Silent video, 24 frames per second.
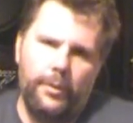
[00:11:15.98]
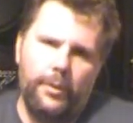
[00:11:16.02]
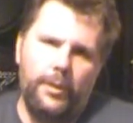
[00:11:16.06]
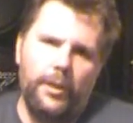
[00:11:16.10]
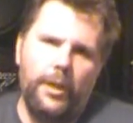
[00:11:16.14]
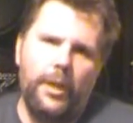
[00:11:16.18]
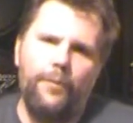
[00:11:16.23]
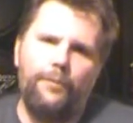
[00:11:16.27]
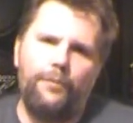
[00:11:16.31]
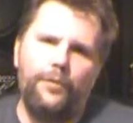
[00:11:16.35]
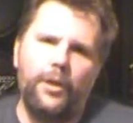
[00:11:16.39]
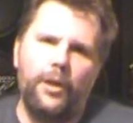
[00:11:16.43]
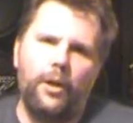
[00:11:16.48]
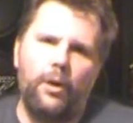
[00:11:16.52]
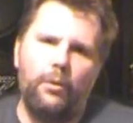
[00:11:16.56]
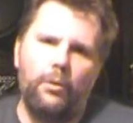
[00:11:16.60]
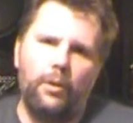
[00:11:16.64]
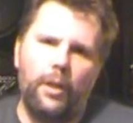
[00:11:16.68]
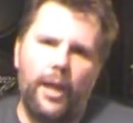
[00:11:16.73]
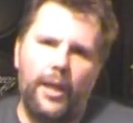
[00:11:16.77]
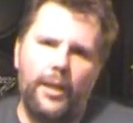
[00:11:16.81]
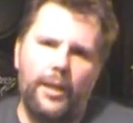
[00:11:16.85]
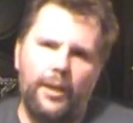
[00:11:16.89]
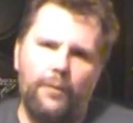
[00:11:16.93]
if you don't
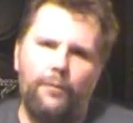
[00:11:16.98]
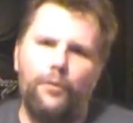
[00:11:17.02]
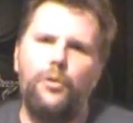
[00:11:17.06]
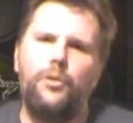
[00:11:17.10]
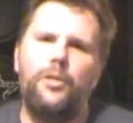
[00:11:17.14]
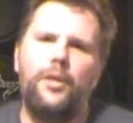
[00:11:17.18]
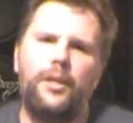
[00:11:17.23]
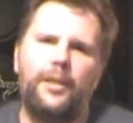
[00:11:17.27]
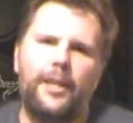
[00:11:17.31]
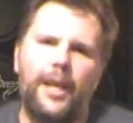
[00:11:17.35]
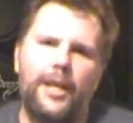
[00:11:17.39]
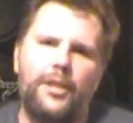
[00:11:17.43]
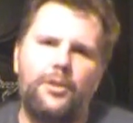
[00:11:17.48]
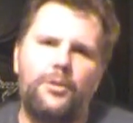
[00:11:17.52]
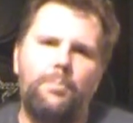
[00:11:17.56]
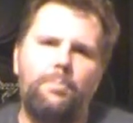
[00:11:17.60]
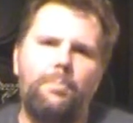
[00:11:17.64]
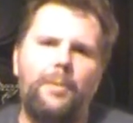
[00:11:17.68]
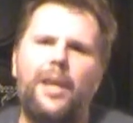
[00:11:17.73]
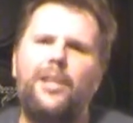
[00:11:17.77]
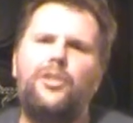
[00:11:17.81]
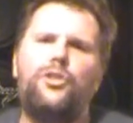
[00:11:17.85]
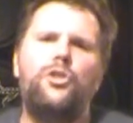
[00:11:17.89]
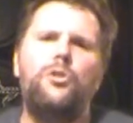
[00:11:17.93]
like it. If you think that
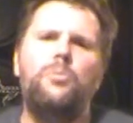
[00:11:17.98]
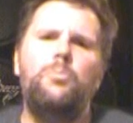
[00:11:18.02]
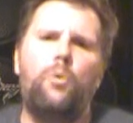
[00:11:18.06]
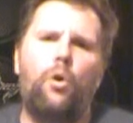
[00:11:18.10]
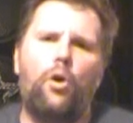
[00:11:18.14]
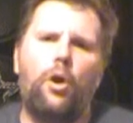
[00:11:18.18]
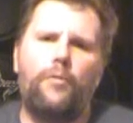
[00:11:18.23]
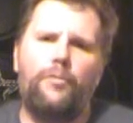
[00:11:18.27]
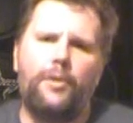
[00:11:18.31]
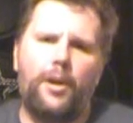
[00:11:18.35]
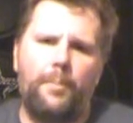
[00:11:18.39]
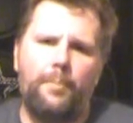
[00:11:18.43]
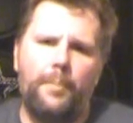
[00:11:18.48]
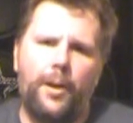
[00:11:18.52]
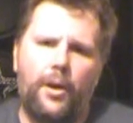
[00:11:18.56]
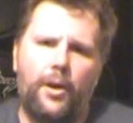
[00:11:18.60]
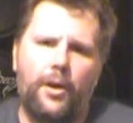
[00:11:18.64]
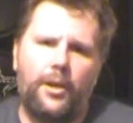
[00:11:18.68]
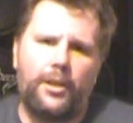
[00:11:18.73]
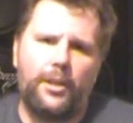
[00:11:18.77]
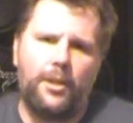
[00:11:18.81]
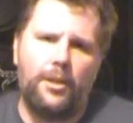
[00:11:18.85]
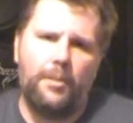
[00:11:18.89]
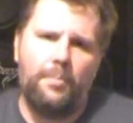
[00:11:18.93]
makes you more of an
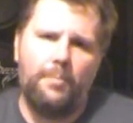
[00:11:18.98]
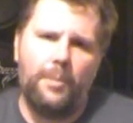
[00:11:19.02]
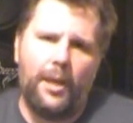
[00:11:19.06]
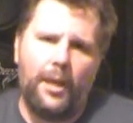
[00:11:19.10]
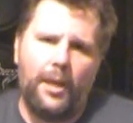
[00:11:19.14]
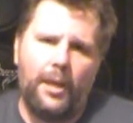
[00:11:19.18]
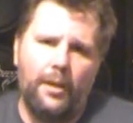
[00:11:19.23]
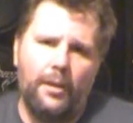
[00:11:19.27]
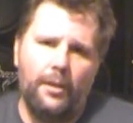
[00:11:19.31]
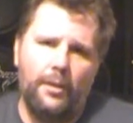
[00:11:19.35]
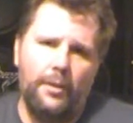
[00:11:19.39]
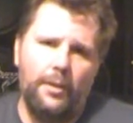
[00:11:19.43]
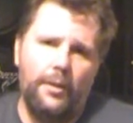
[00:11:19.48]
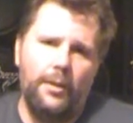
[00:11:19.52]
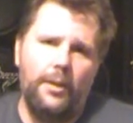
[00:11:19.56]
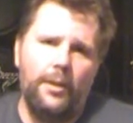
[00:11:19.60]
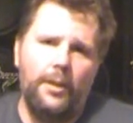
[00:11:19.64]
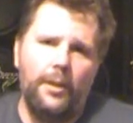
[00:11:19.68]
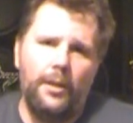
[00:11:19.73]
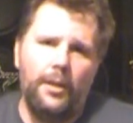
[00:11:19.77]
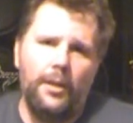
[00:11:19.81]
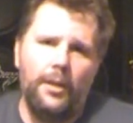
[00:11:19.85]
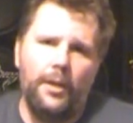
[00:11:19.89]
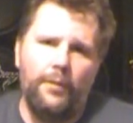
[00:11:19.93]
American than me,
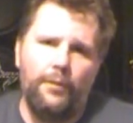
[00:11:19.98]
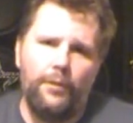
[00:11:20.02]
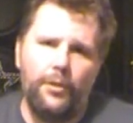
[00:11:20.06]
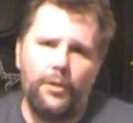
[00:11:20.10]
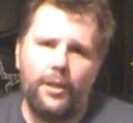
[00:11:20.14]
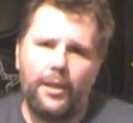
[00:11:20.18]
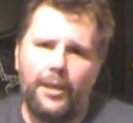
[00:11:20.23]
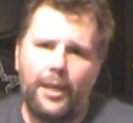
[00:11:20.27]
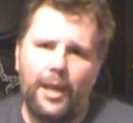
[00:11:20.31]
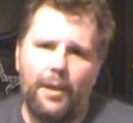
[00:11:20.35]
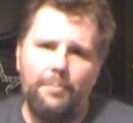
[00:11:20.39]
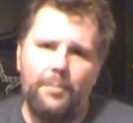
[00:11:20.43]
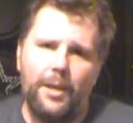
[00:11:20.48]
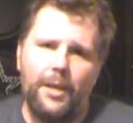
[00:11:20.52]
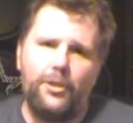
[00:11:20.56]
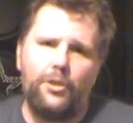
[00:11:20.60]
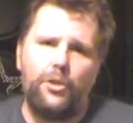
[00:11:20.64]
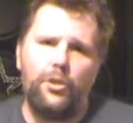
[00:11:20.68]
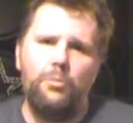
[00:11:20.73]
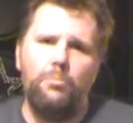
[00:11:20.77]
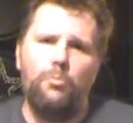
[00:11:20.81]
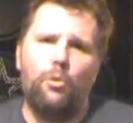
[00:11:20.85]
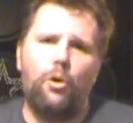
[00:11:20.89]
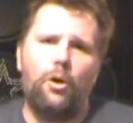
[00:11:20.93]
if you think that makes
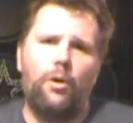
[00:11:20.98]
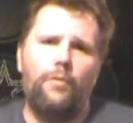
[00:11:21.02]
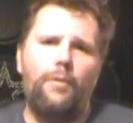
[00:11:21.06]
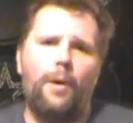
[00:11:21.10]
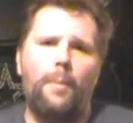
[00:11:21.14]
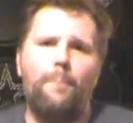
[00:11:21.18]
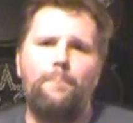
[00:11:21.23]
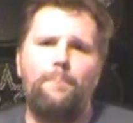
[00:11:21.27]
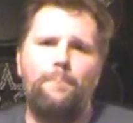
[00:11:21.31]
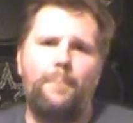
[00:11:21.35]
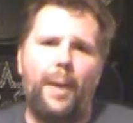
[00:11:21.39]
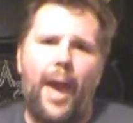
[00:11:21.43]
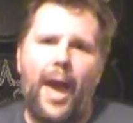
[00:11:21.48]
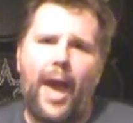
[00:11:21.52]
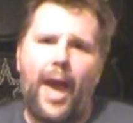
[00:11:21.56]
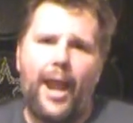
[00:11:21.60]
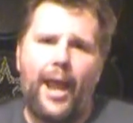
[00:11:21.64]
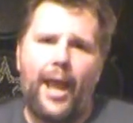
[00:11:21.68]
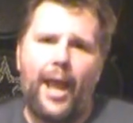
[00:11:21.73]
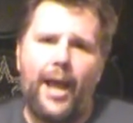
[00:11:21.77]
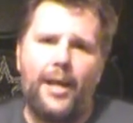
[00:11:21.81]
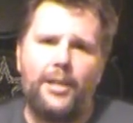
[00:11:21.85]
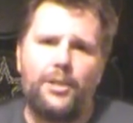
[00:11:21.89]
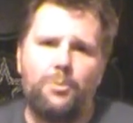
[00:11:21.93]
you more of a
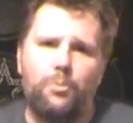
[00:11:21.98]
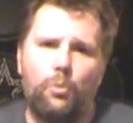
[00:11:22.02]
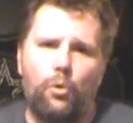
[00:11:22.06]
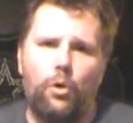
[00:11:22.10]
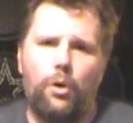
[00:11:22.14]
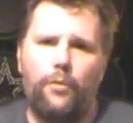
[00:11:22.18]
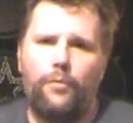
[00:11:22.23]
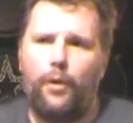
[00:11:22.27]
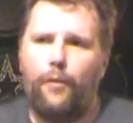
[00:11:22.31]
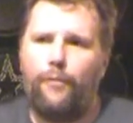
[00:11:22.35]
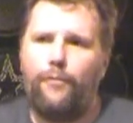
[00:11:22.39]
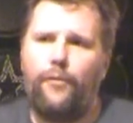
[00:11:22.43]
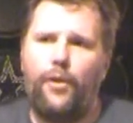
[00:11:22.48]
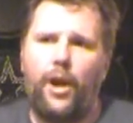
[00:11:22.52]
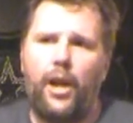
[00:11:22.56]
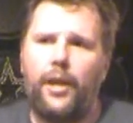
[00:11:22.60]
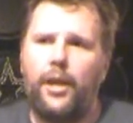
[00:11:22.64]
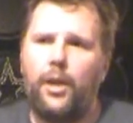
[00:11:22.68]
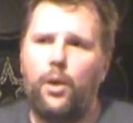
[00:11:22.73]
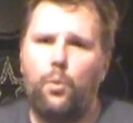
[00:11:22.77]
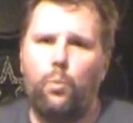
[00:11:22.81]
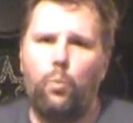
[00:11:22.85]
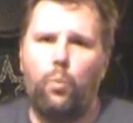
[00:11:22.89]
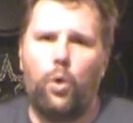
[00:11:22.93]
badass, more of a
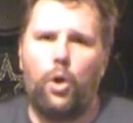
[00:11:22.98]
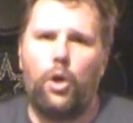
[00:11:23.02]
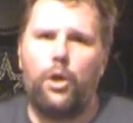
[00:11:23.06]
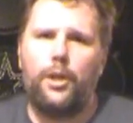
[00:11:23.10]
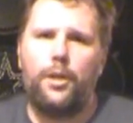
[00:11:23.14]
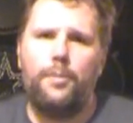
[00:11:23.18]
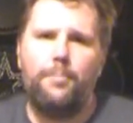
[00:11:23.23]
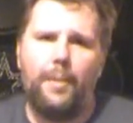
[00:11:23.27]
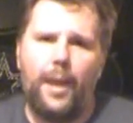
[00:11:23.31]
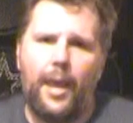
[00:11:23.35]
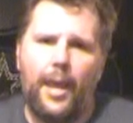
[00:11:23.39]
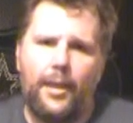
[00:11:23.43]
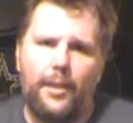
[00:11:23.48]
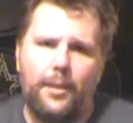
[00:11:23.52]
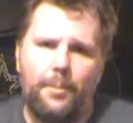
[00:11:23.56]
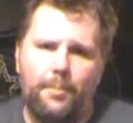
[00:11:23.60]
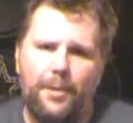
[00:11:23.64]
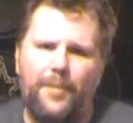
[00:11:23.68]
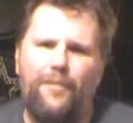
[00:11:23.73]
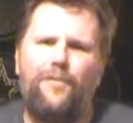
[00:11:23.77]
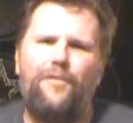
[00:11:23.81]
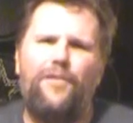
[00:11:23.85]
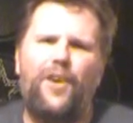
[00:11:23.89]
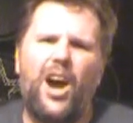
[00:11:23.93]
fucking working man than me,
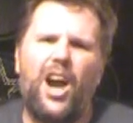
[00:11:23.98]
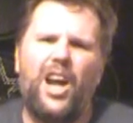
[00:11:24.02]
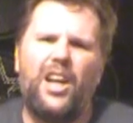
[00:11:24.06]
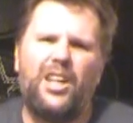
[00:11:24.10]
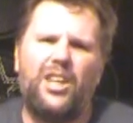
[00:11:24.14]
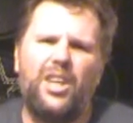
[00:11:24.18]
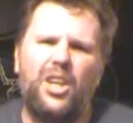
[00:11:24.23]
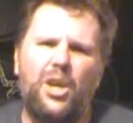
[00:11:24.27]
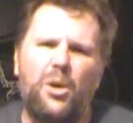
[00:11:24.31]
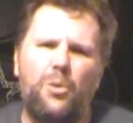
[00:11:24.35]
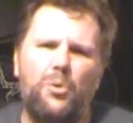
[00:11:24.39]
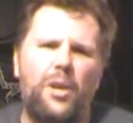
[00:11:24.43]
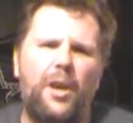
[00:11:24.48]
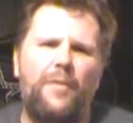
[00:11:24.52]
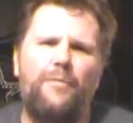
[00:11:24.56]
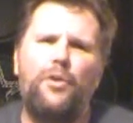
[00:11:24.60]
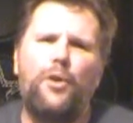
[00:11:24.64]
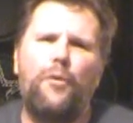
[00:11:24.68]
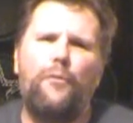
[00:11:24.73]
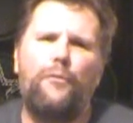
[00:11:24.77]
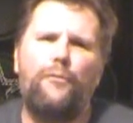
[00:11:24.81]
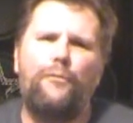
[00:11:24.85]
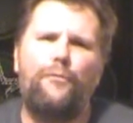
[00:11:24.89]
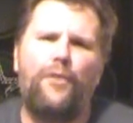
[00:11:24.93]
fuck you. You have
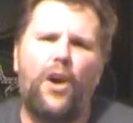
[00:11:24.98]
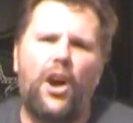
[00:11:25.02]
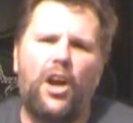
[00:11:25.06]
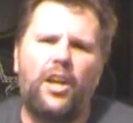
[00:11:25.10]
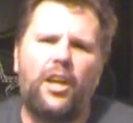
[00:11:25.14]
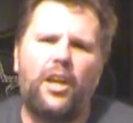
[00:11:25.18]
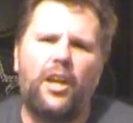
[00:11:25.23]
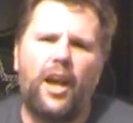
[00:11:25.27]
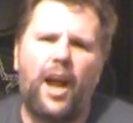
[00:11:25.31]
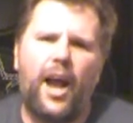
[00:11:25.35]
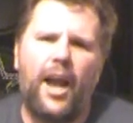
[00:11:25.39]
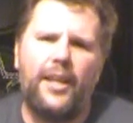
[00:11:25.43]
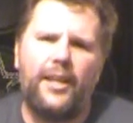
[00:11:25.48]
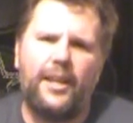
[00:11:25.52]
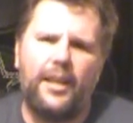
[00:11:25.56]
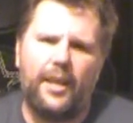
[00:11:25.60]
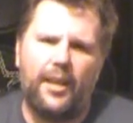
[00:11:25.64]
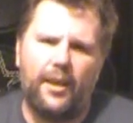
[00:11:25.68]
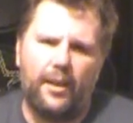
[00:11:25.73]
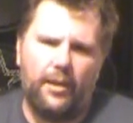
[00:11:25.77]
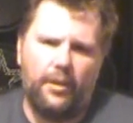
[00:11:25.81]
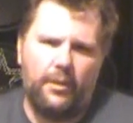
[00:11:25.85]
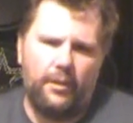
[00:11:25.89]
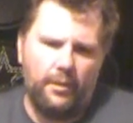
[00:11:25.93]
no fucking
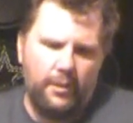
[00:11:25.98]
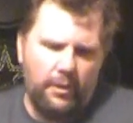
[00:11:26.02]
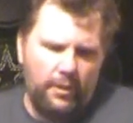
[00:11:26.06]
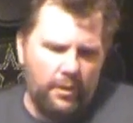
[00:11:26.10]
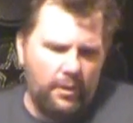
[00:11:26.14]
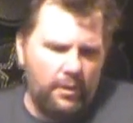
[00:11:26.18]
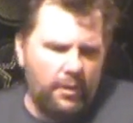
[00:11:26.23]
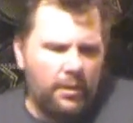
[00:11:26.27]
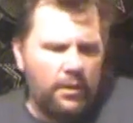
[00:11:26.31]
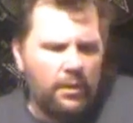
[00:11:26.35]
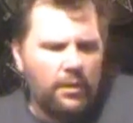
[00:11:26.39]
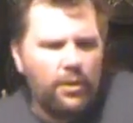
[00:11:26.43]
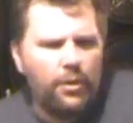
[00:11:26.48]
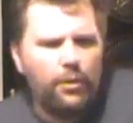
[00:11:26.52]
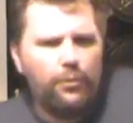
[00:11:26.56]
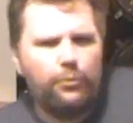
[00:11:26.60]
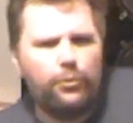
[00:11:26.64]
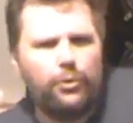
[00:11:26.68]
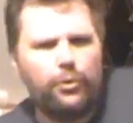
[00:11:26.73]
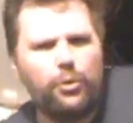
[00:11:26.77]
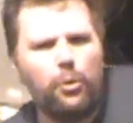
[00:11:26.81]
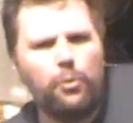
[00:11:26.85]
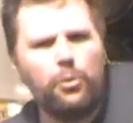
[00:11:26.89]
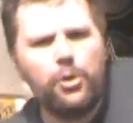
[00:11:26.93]
idea, you
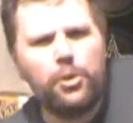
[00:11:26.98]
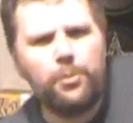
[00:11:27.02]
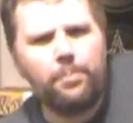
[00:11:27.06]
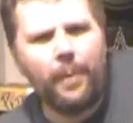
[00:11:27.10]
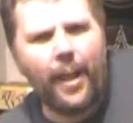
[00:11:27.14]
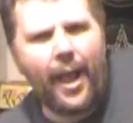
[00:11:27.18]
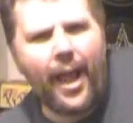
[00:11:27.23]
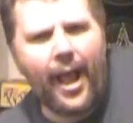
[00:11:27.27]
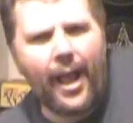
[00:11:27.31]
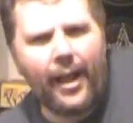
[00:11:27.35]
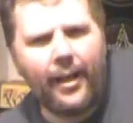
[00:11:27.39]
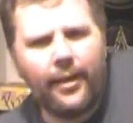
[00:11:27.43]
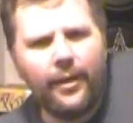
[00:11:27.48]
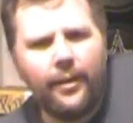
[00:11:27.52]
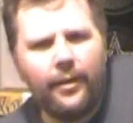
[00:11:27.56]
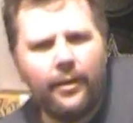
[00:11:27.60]
douchebag.